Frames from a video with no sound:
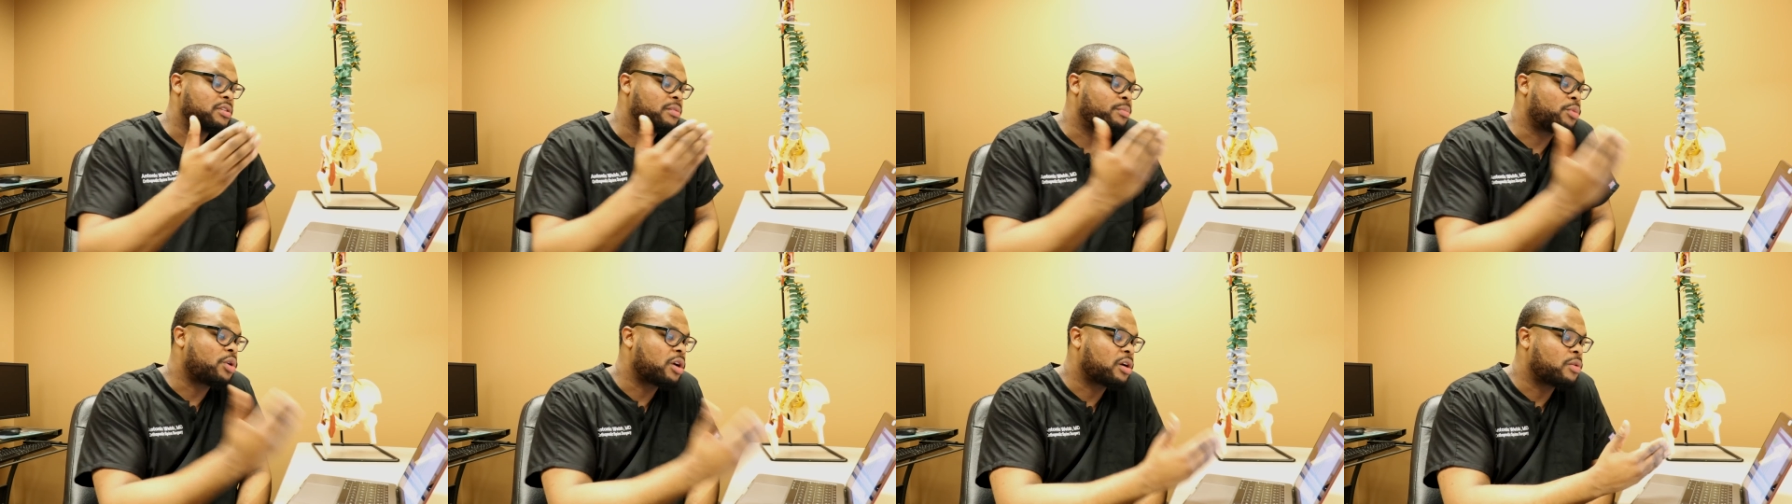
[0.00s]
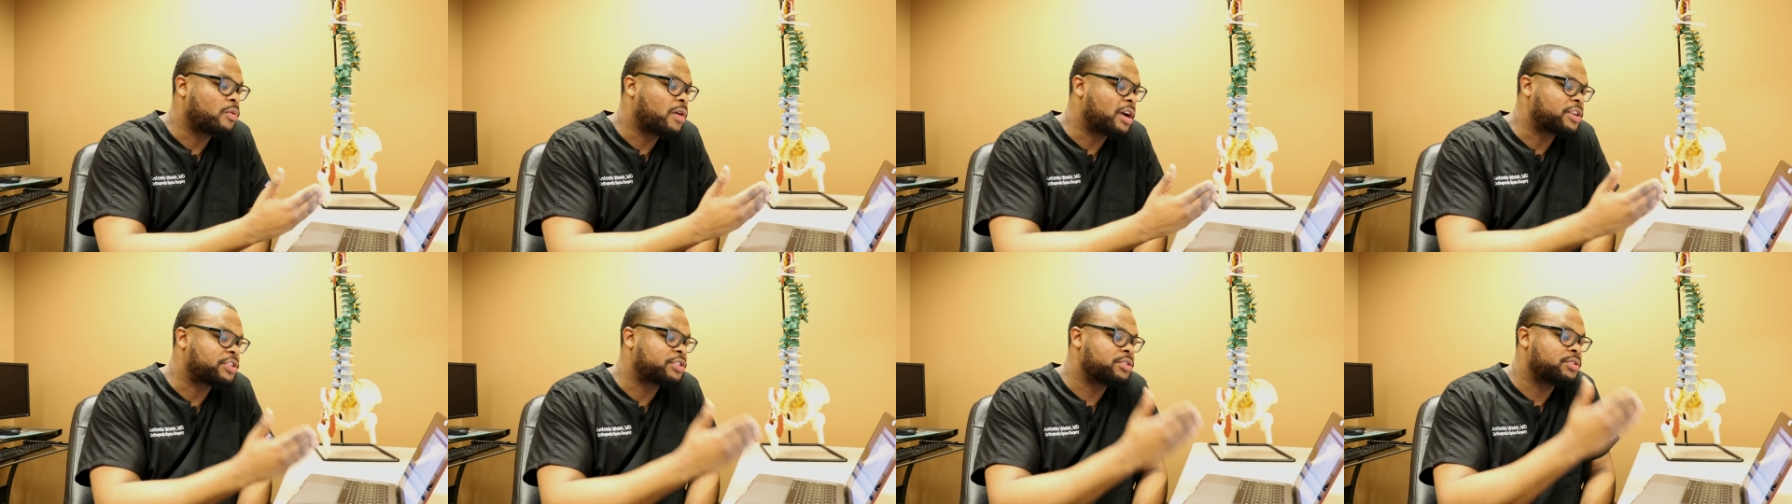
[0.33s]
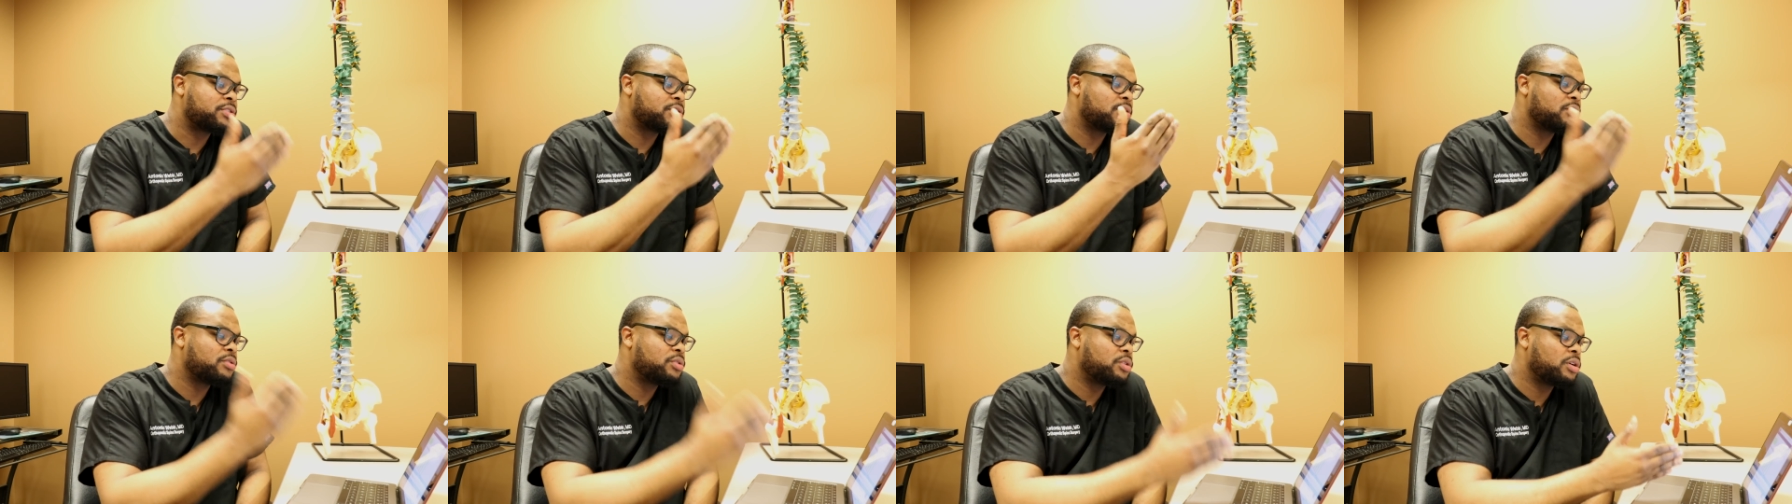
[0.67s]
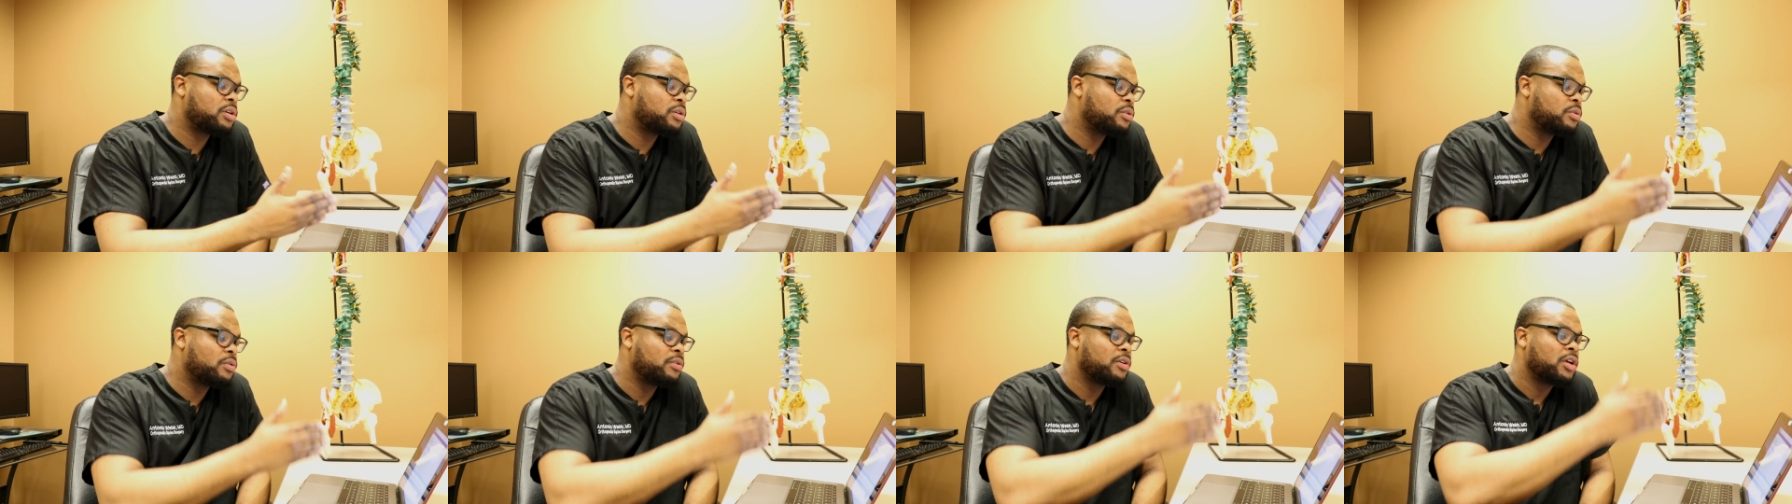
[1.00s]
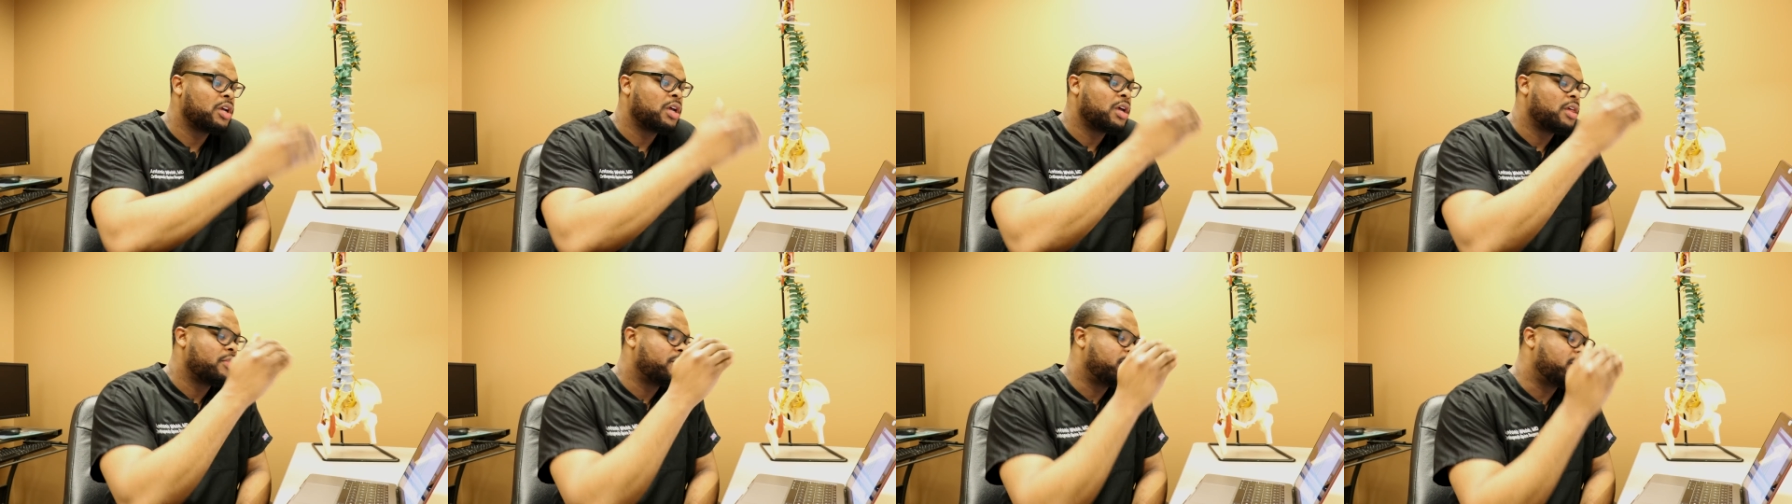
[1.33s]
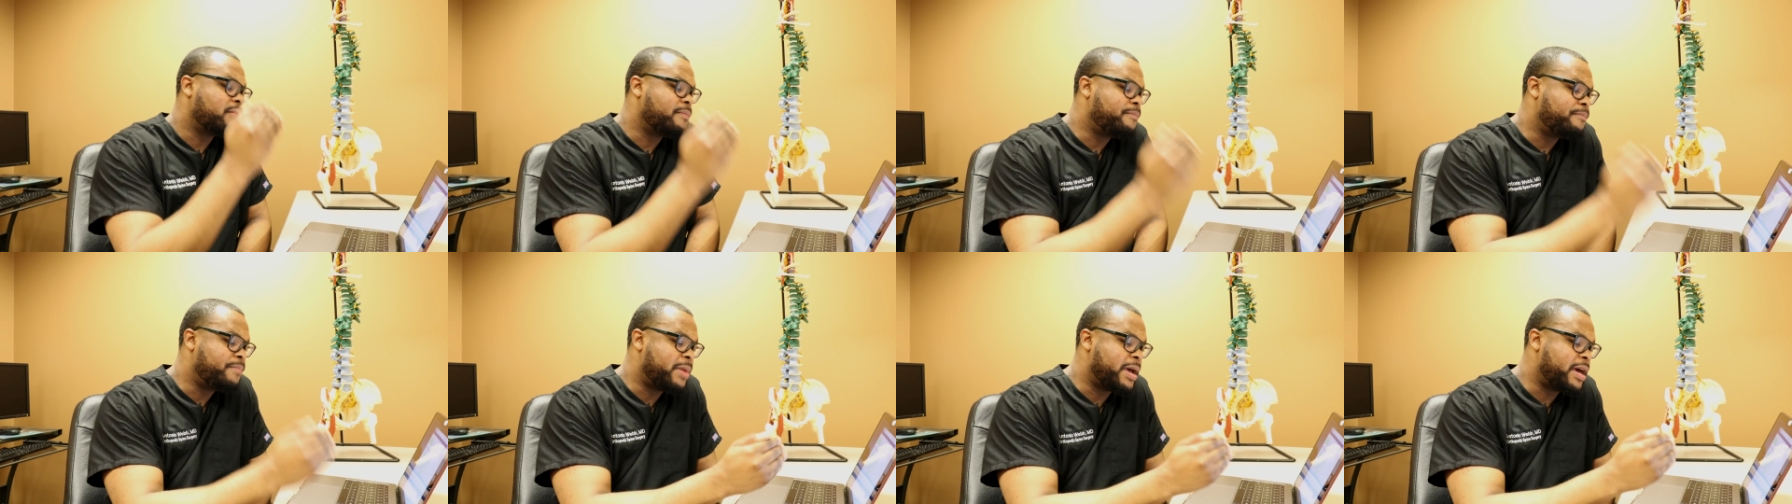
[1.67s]
The more questions you do,
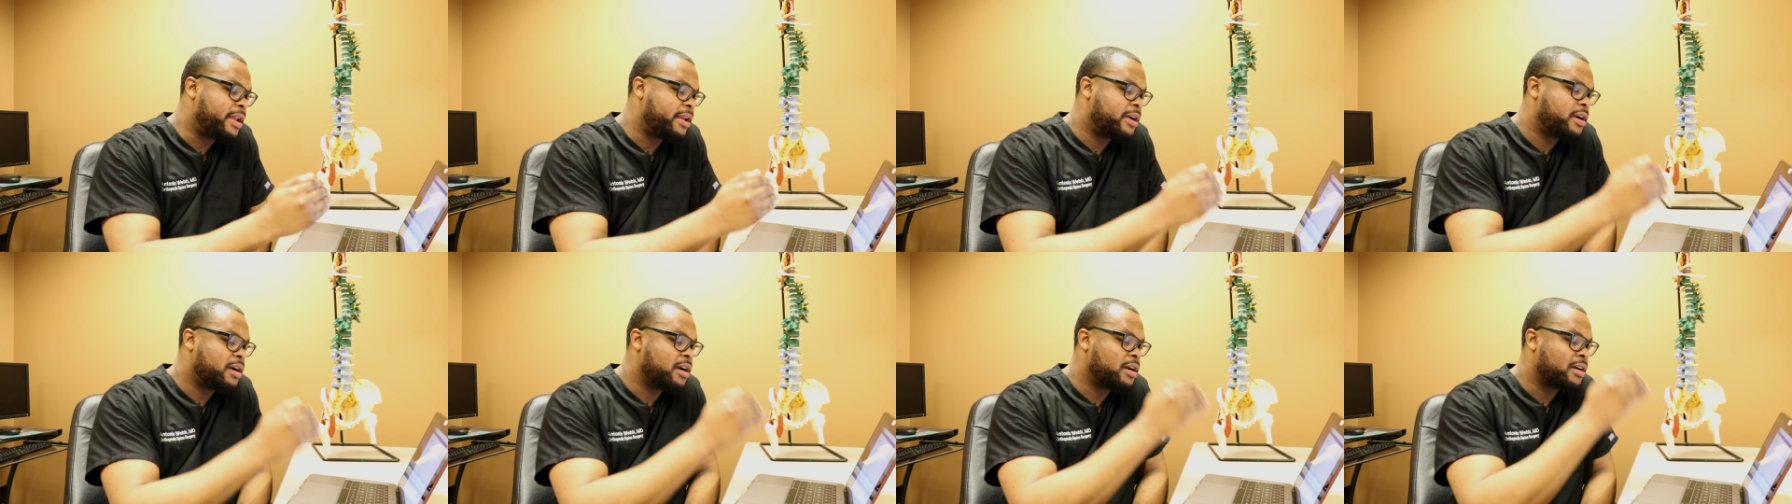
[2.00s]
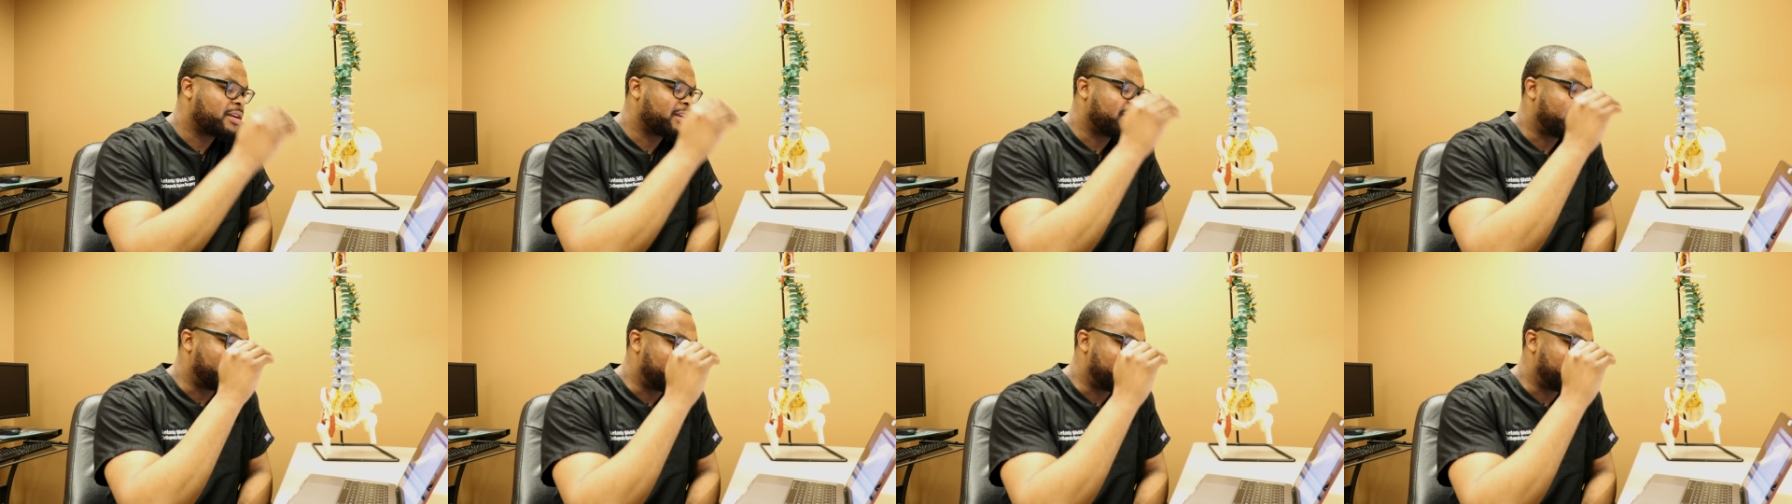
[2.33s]
the better